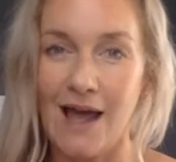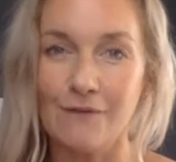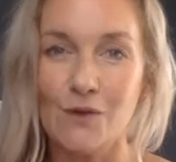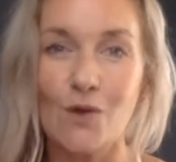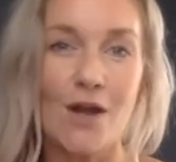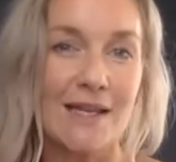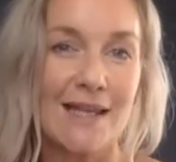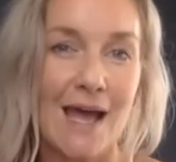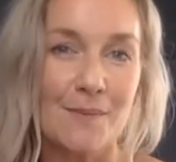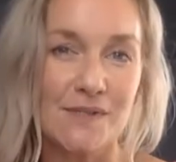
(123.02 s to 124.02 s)
have you got any
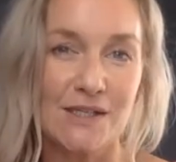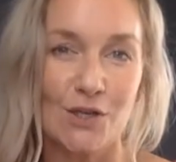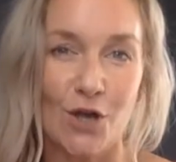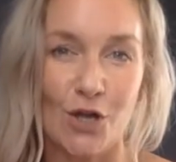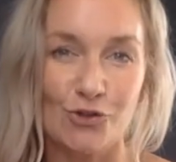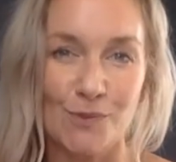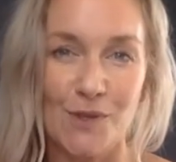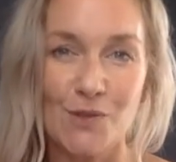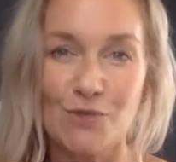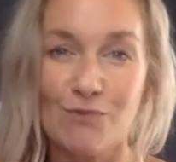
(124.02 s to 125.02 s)
gaps in your
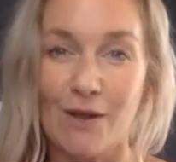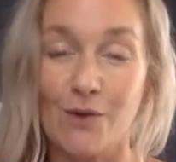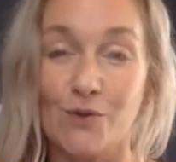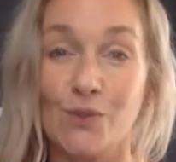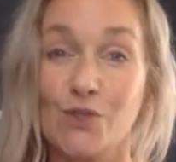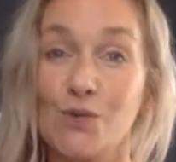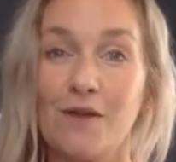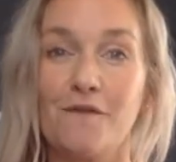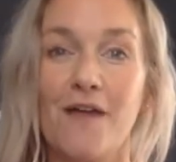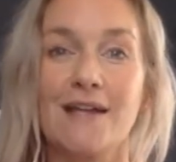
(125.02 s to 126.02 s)
contribution record which will
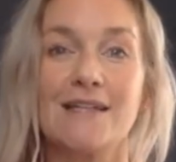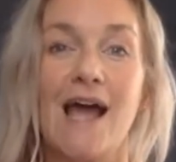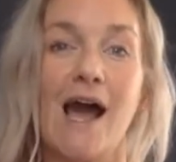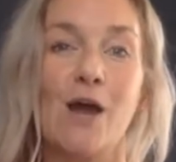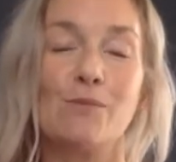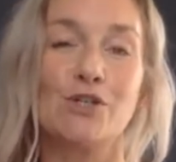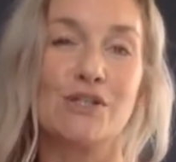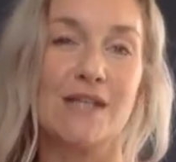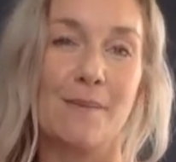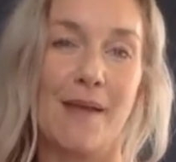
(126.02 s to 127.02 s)
affect how much
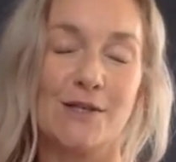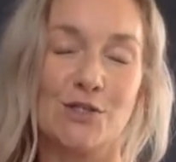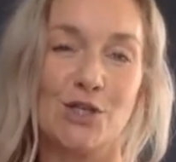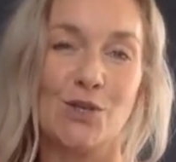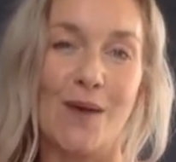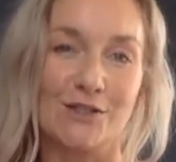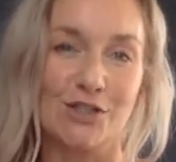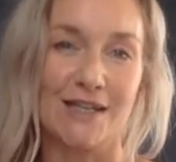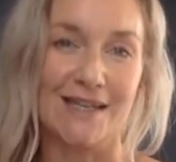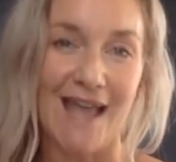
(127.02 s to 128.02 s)
state pension you
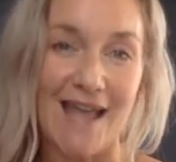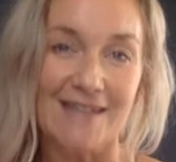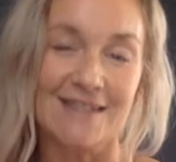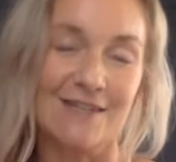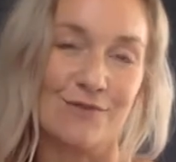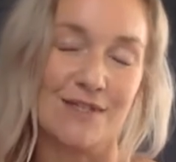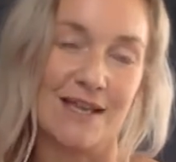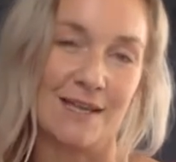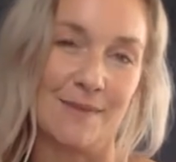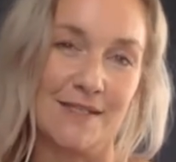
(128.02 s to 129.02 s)
actually get in
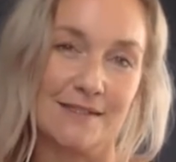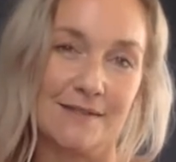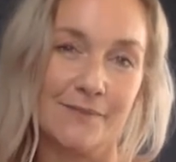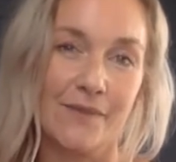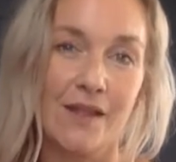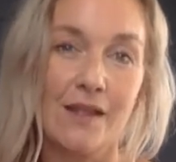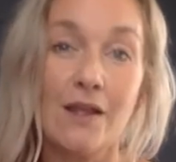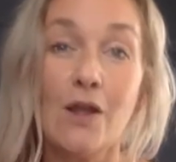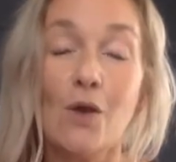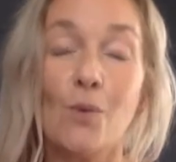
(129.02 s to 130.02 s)
retirement?
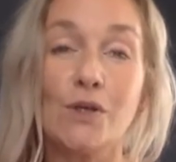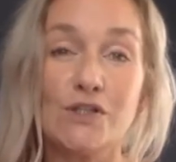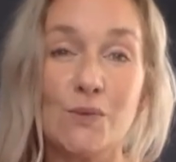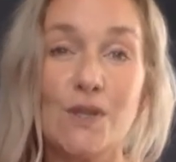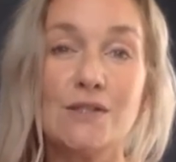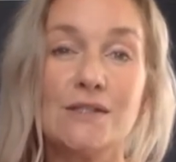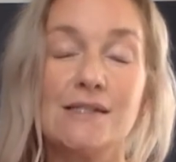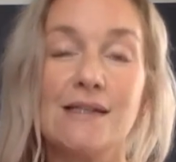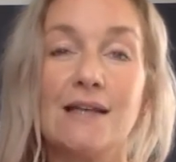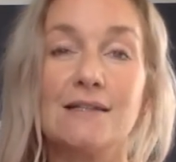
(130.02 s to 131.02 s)
Once we
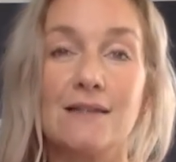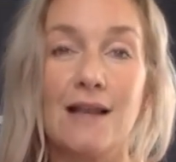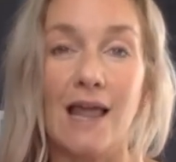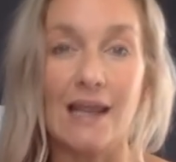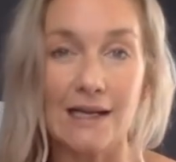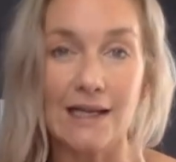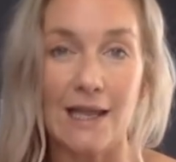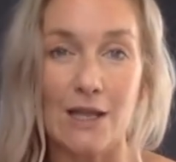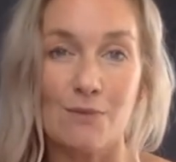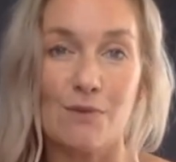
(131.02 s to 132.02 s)
understand the likely
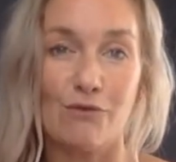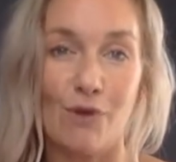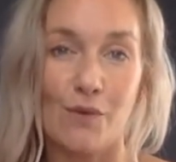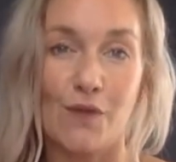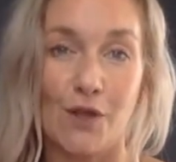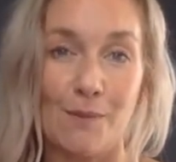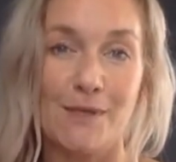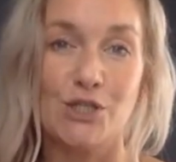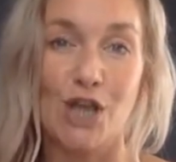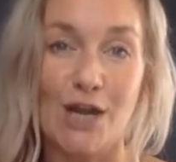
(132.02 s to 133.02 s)
income and growth that can
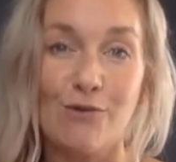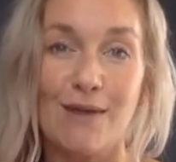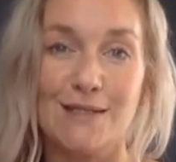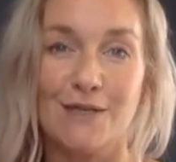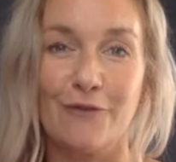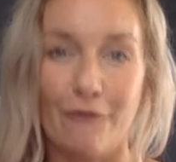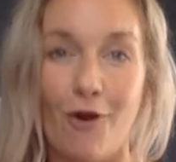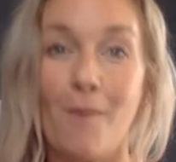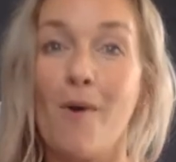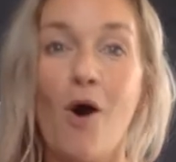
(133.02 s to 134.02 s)
be generated
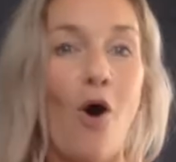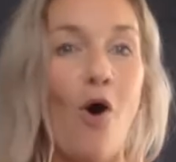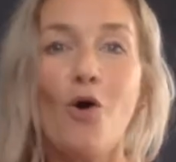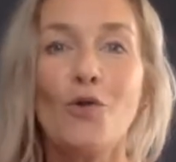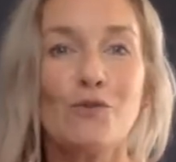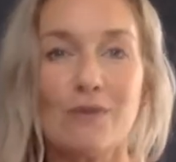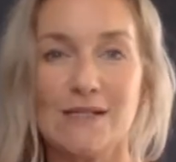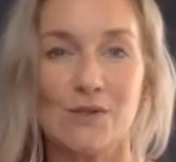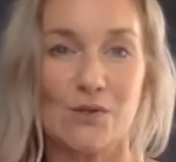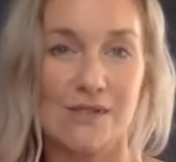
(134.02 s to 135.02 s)
from all the
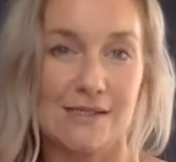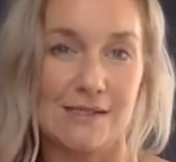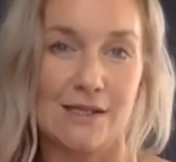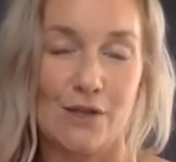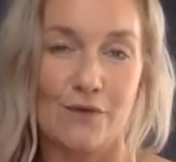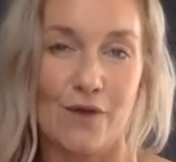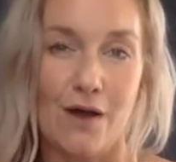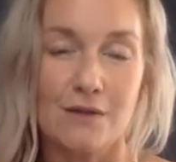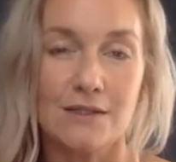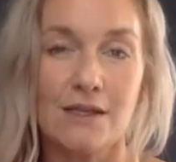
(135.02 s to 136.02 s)
resources that you've
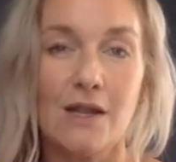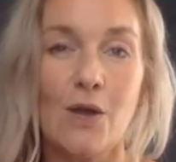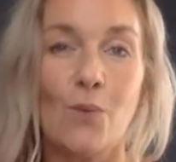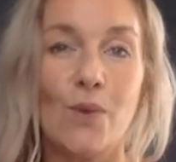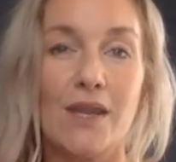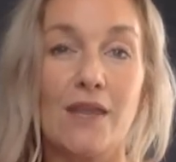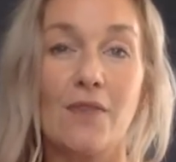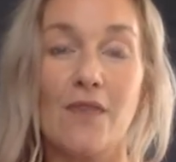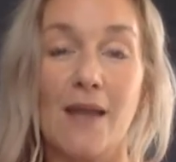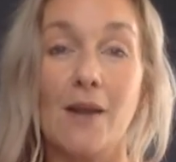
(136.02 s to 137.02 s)
got, we
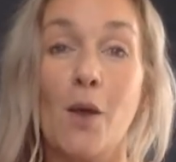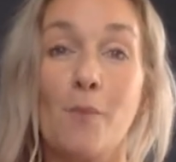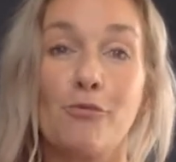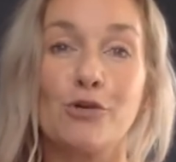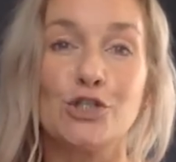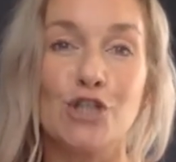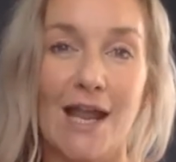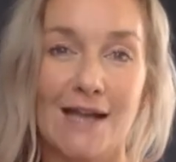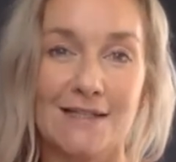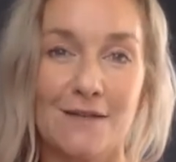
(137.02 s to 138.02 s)
can then
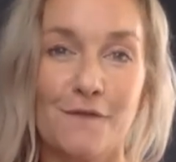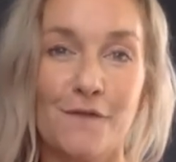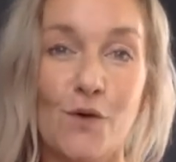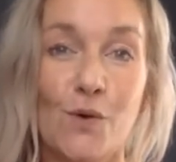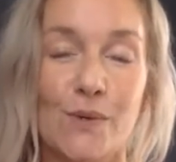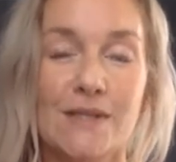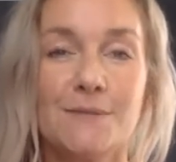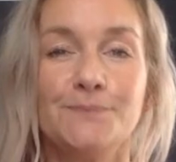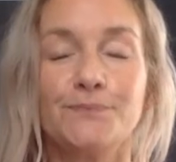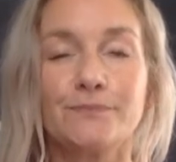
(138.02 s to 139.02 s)
project it forward
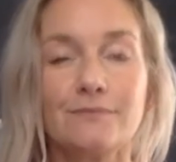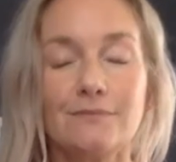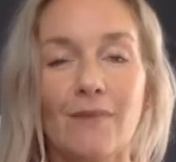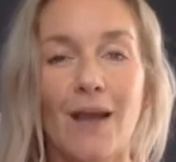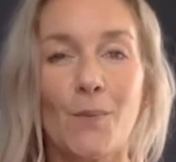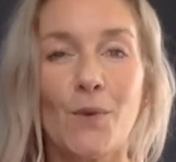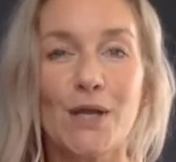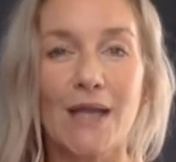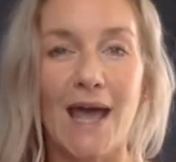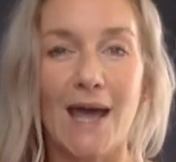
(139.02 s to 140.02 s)
and
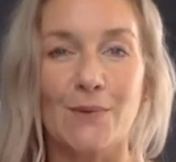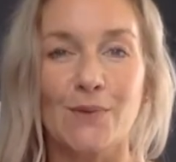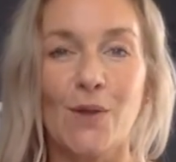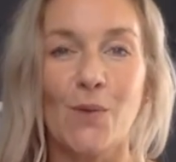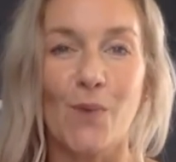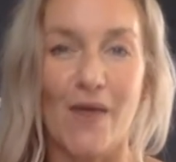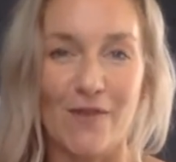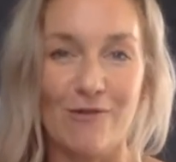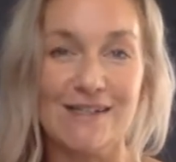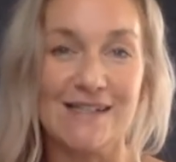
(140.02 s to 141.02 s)
work out
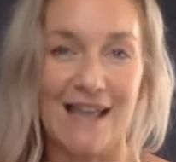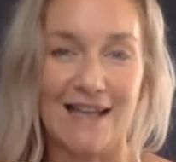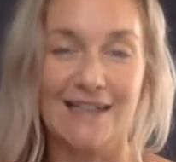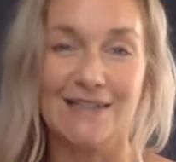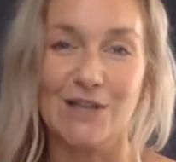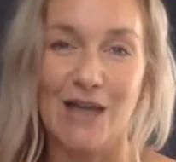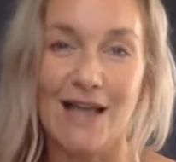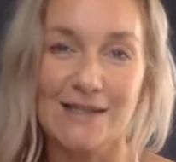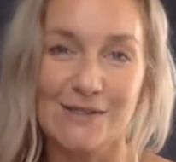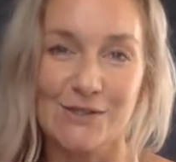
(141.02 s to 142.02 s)
whether it's likely to
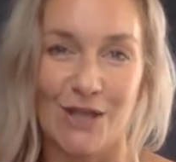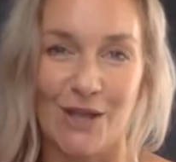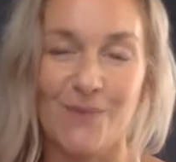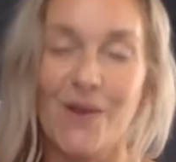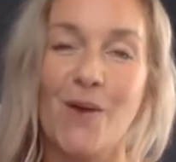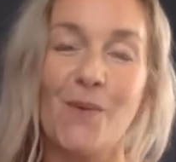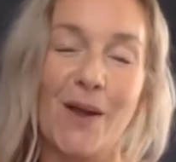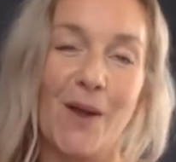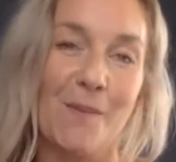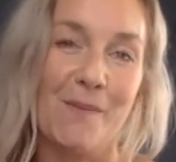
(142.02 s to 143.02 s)
last you
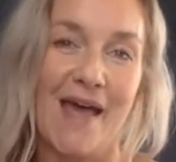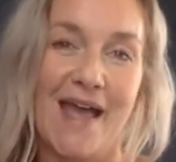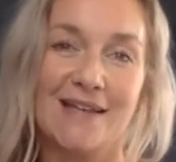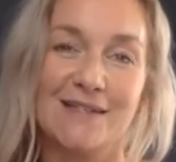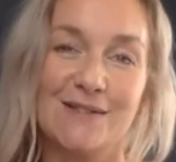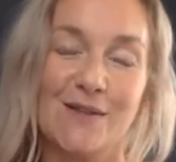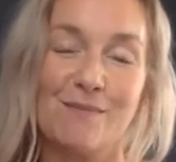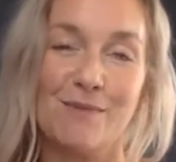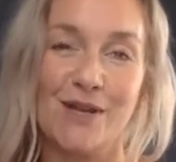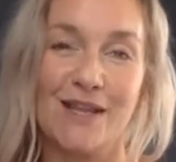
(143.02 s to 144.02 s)
when compared to the
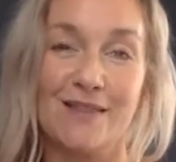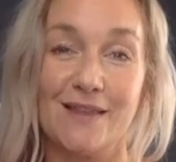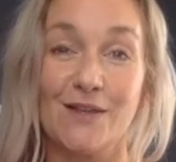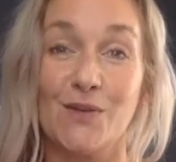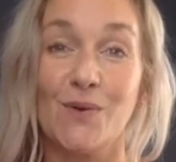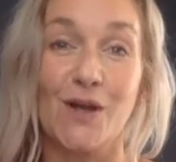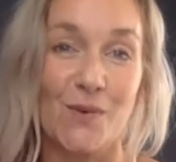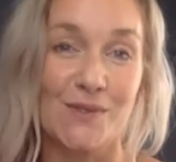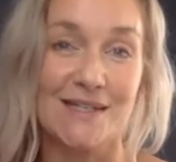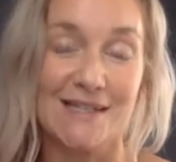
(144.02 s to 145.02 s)
money that you are
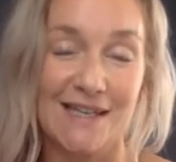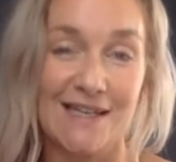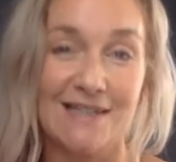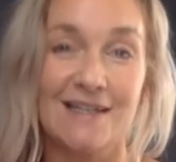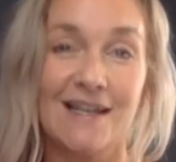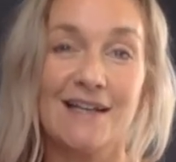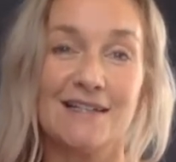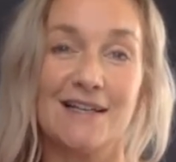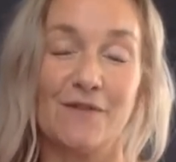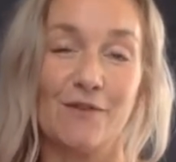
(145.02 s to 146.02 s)
going to need
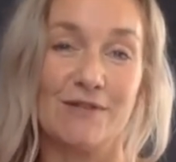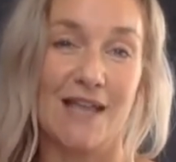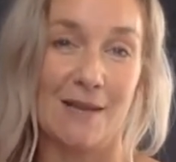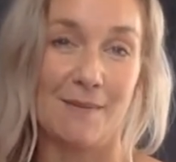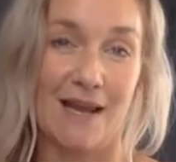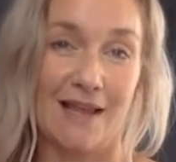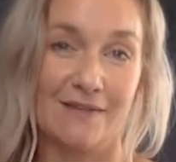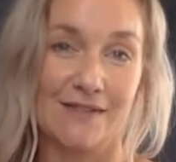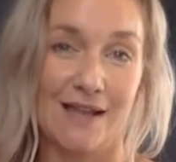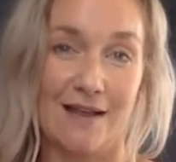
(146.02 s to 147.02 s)
to live the retirement
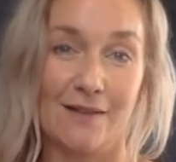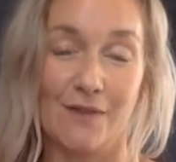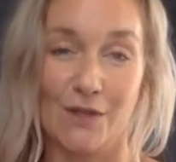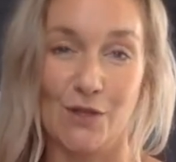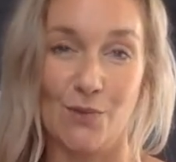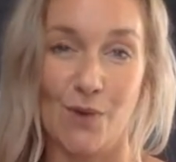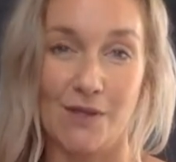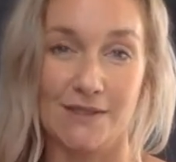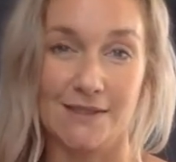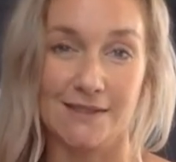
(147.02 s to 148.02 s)
lifestyle that you
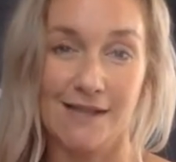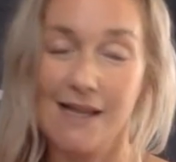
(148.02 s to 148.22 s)
want.